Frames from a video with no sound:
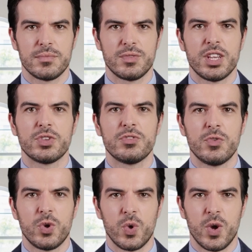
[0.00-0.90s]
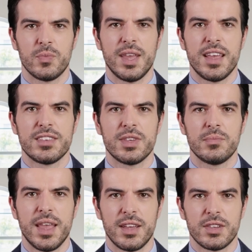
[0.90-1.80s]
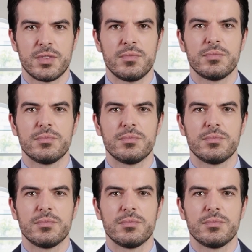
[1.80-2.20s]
Tips for a long-lasting battery.